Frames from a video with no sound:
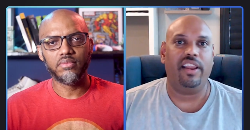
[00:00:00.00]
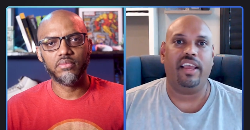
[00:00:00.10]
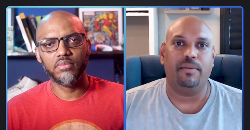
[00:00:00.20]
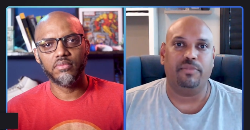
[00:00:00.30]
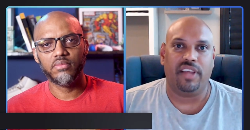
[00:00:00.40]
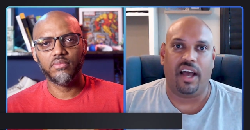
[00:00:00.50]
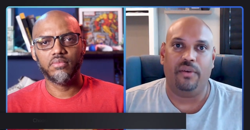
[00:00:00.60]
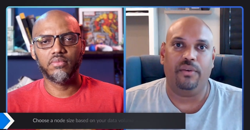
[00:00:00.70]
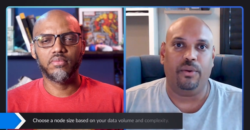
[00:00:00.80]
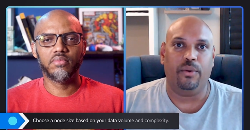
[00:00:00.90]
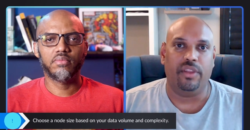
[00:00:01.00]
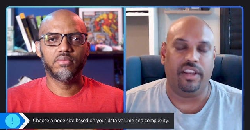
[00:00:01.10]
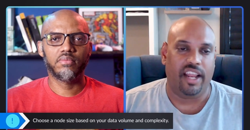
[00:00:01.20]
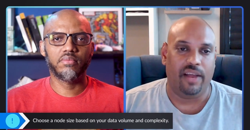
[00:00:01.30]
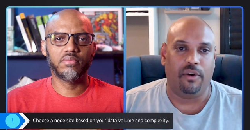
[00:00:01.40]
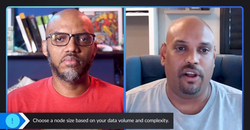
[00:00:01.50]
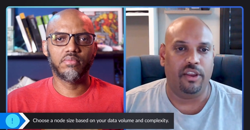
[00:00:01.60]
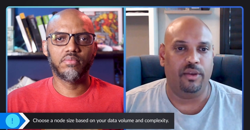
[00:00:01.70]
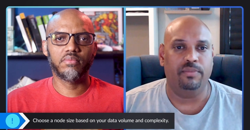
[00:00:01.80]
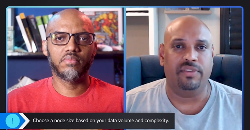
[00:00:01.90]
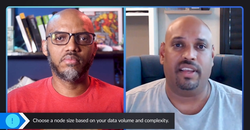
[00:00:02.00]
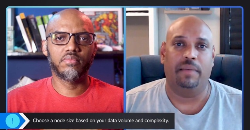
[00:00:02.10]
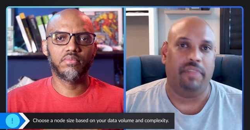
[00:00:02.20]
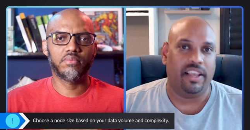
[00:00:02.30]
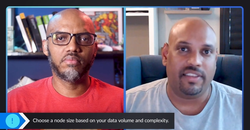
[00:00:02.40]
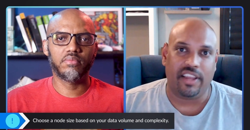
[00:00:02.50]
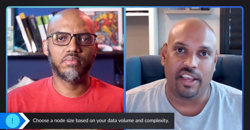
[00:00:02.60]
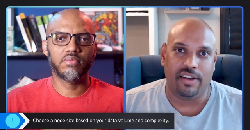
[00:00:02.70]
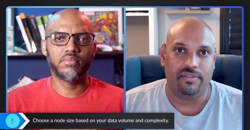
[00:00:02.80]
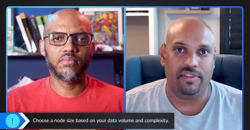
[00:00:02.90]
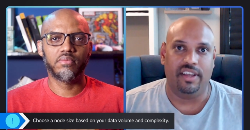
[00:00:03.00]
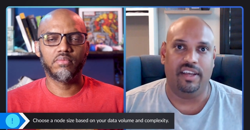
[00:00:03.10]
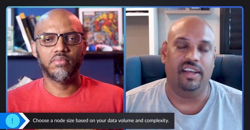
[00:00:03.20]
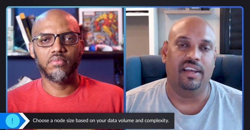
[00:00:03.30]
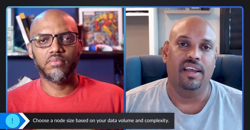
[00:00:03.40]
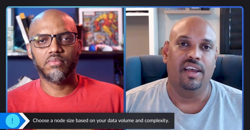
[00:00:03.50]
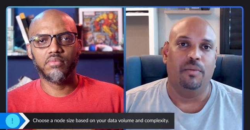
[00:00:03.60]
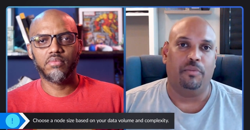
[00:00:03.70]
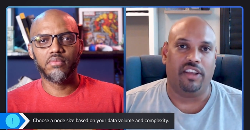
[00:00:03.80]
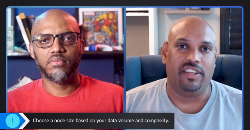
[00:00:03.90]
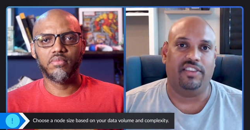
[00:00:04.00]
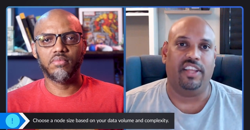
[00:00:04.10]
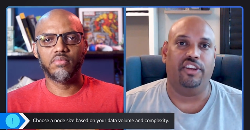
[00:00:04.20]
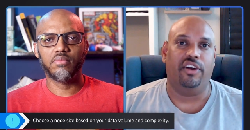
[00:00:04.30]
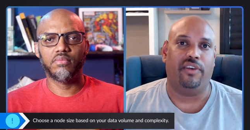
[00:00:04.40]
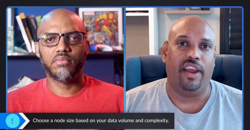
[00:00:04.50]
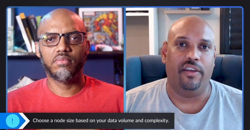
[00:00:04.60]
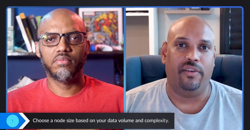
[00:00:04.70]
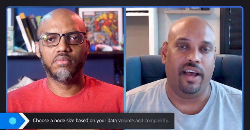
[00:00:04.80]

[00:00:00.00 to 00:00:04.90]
Speaker 1: really comes down to the data volumes, the complexity of the process that you're trying to